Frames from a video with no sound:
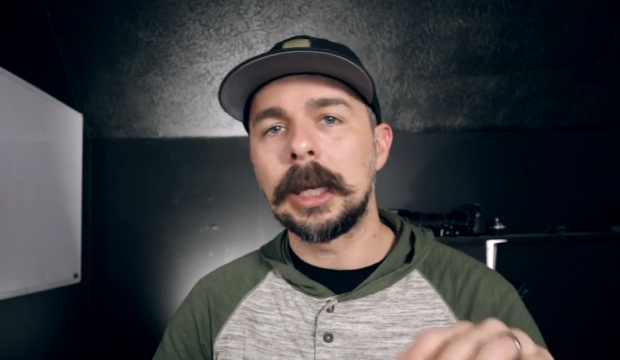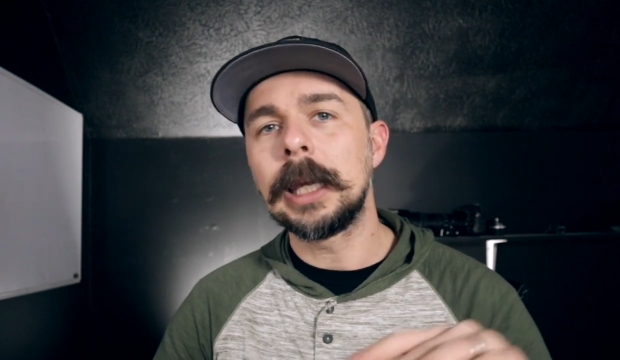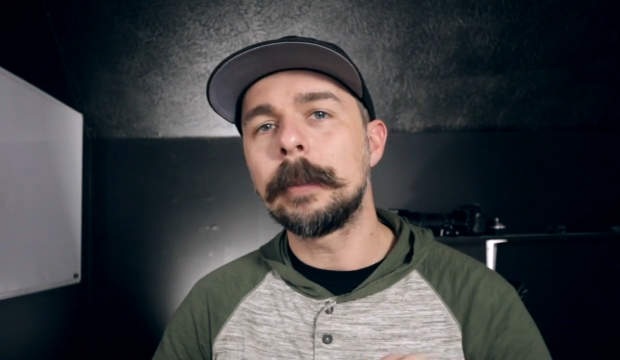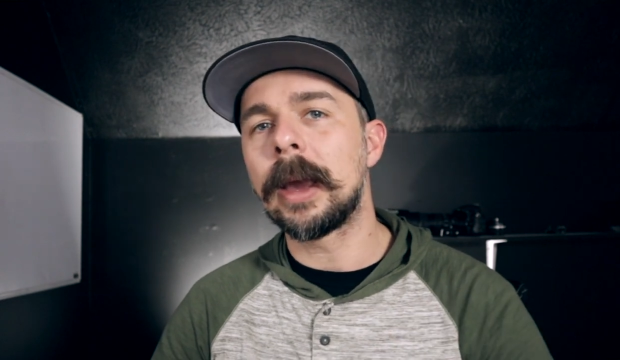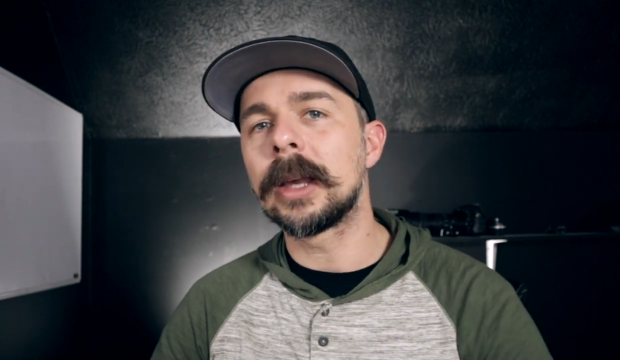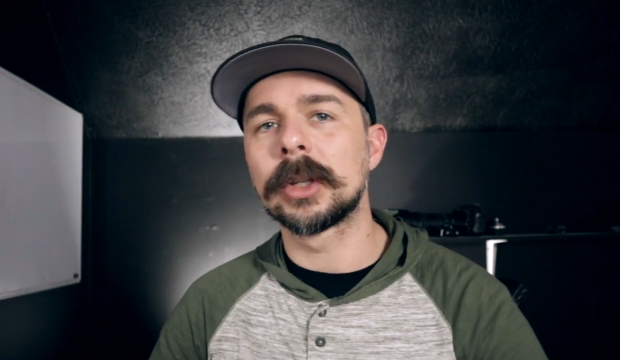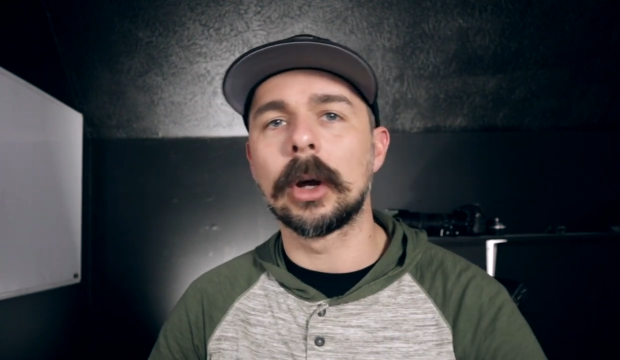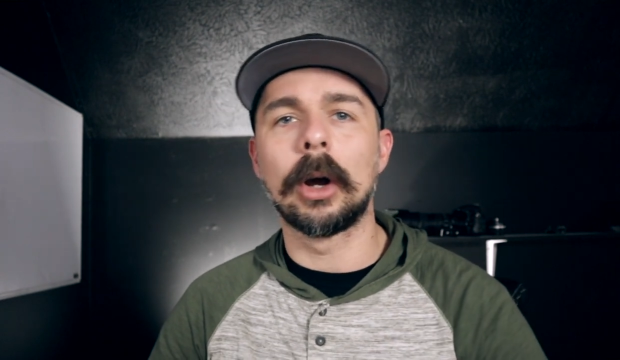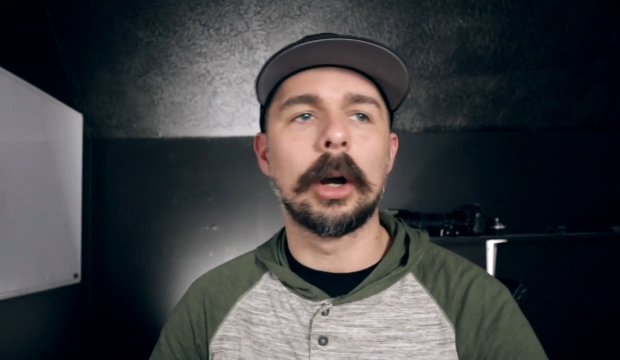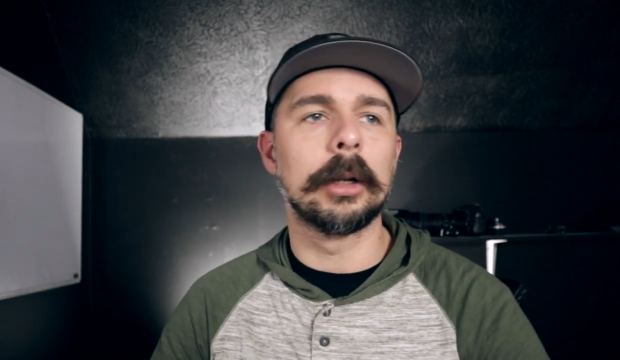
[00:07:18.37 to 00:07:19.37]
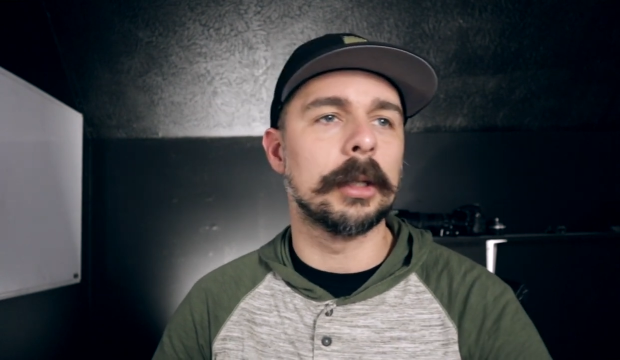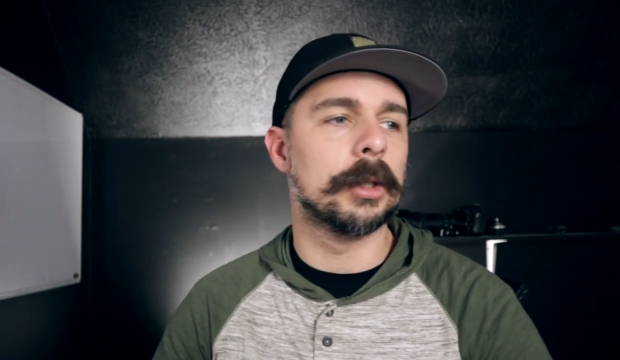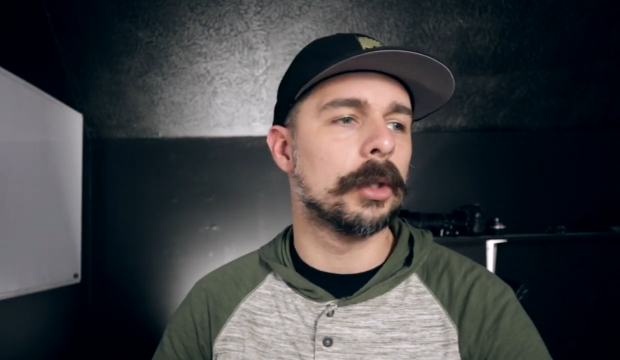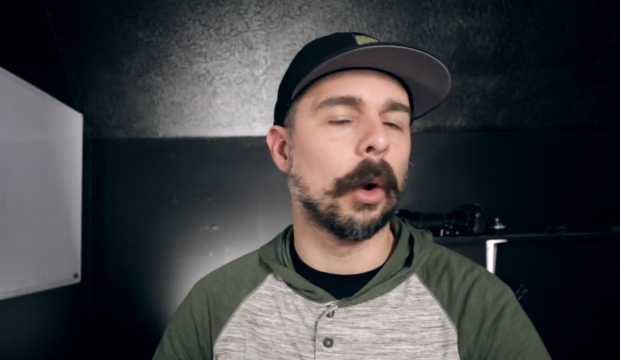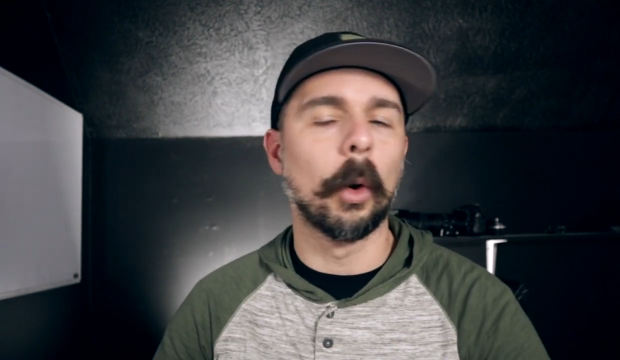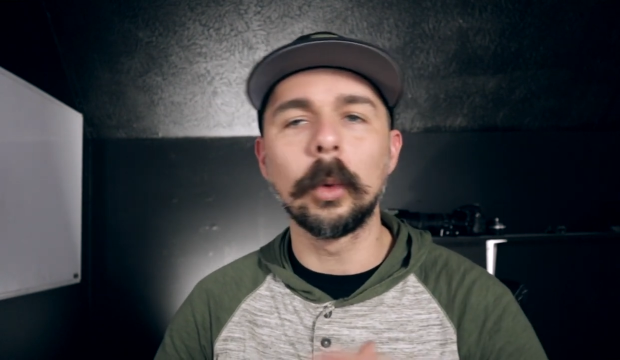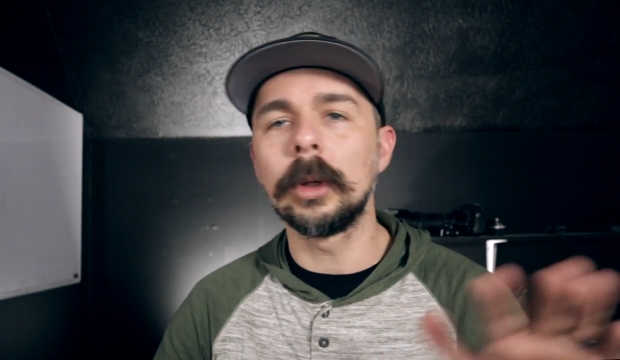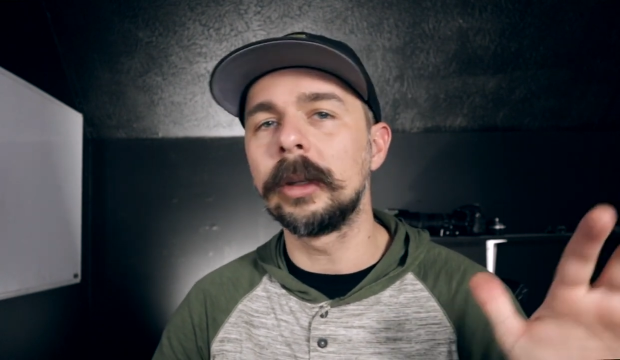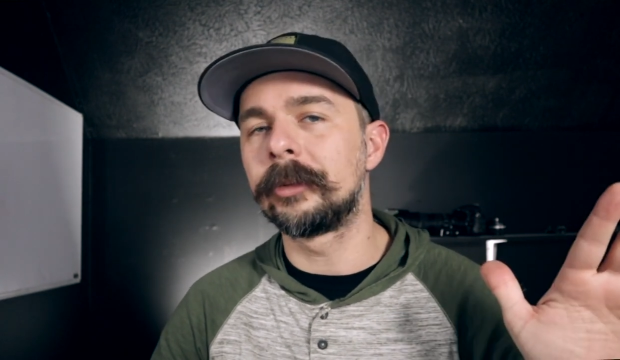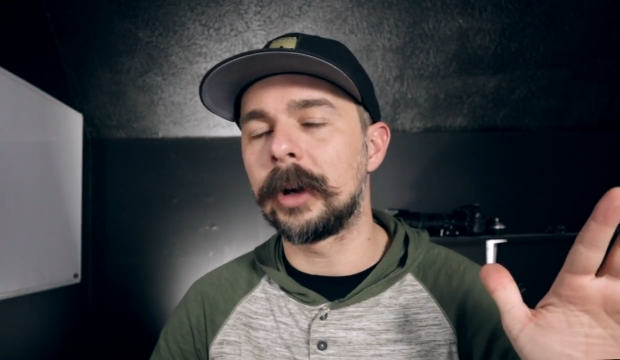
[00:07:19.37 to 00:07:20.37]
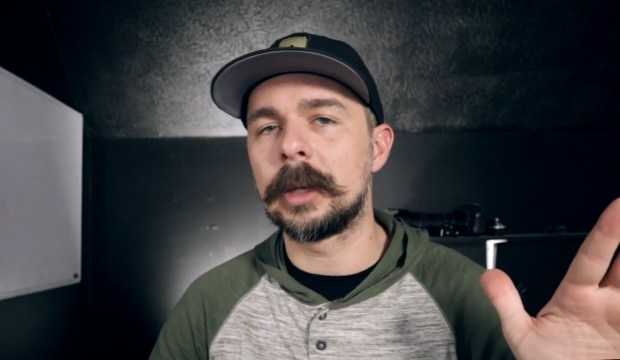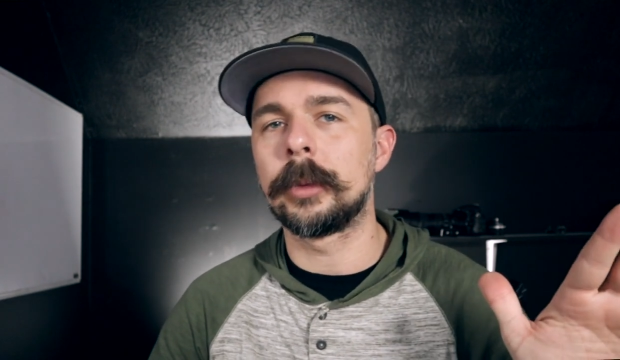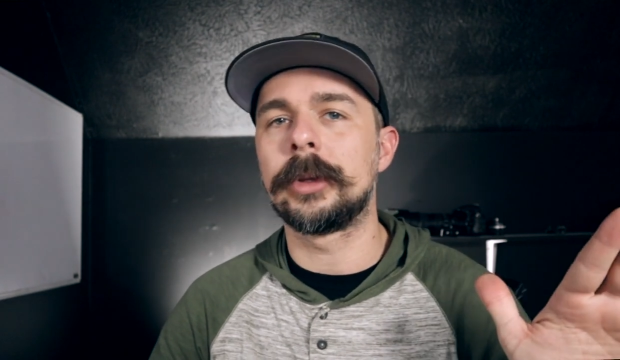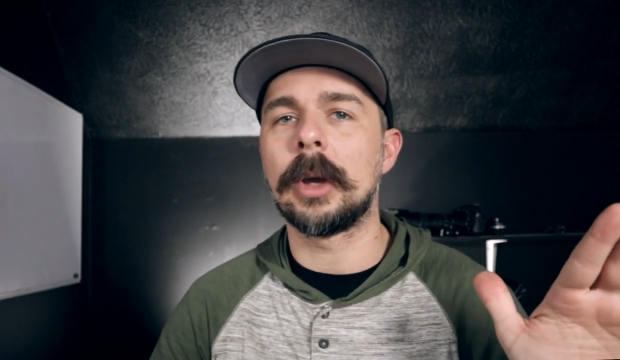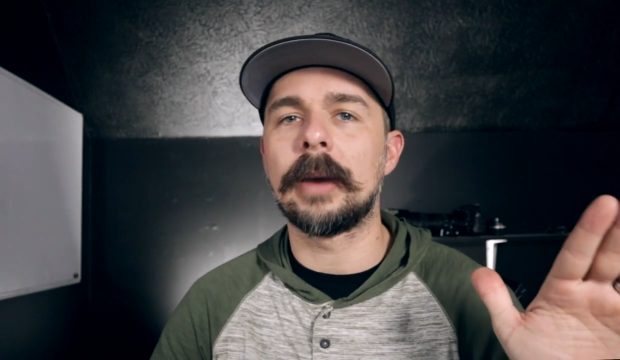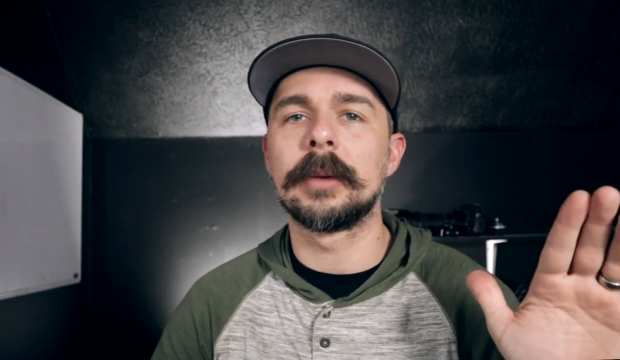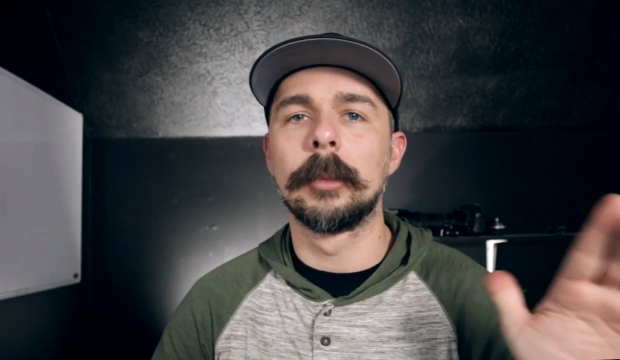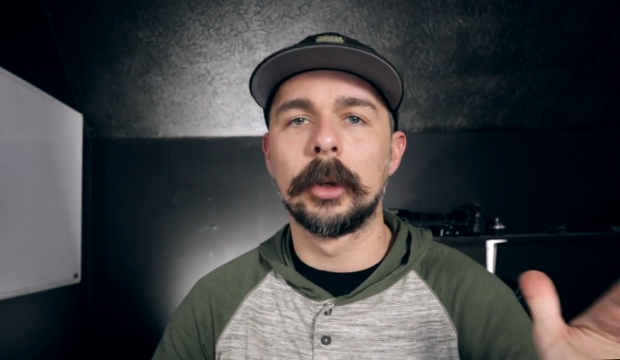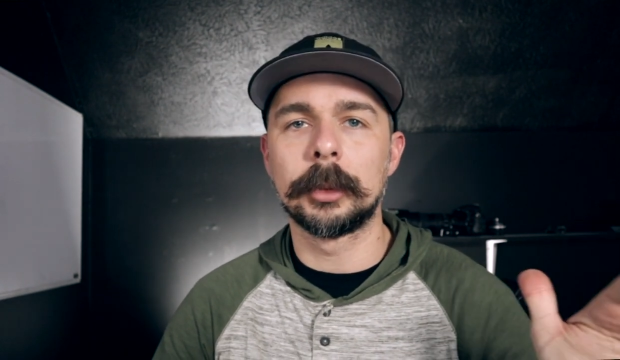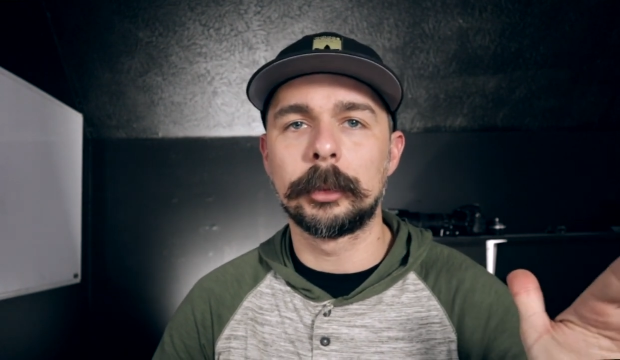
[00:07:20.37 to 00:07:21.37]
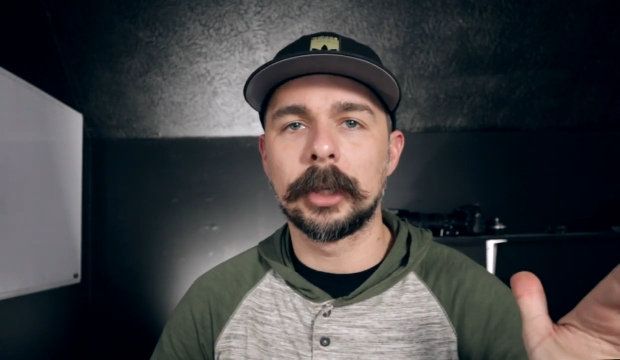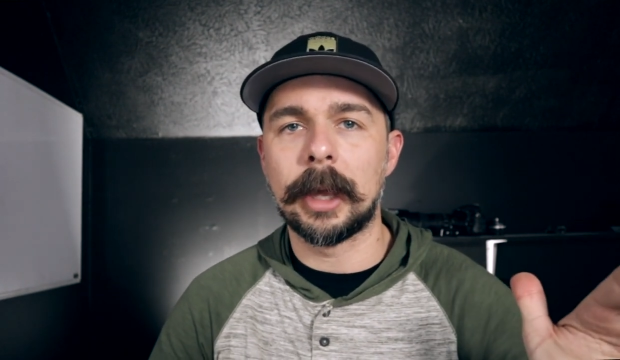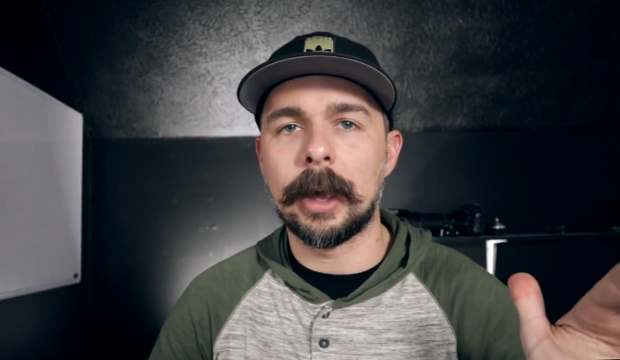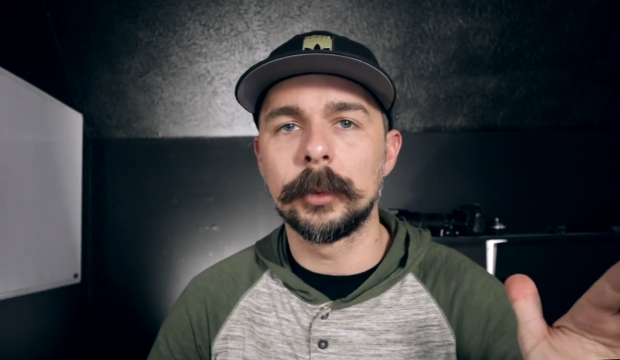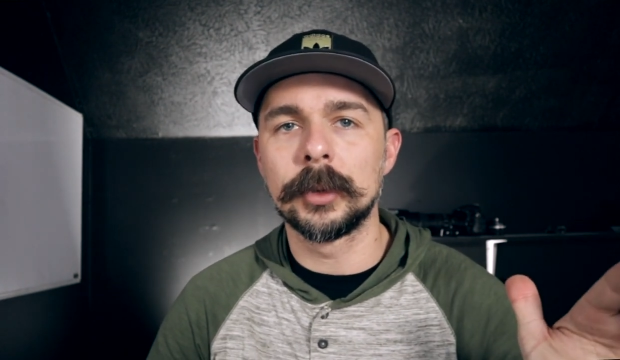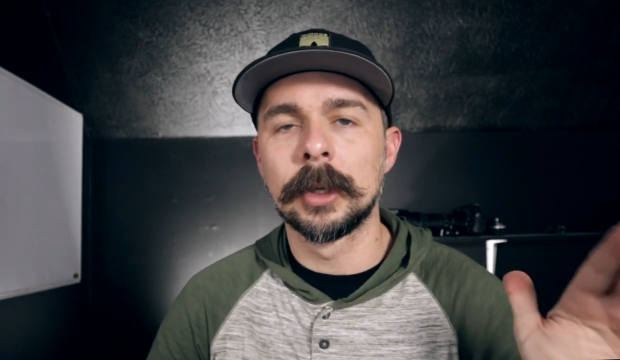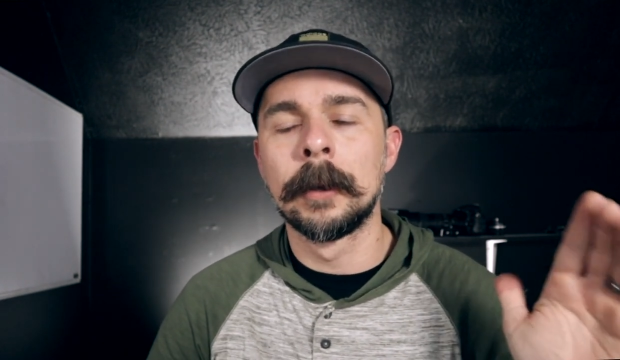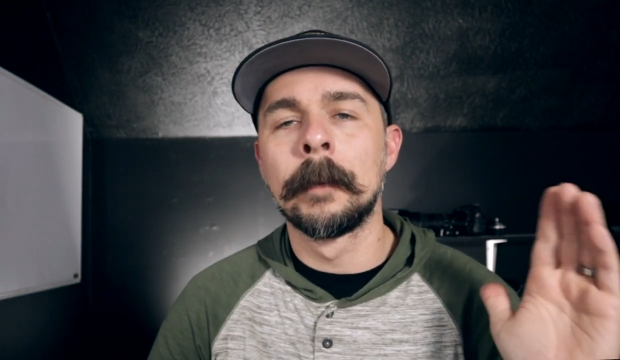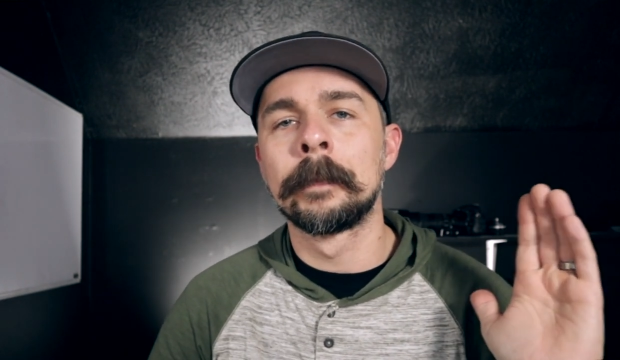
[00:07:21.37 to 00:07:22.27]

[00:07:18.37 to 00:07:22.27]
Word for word: eBay is totally fine with you having multiple accounts.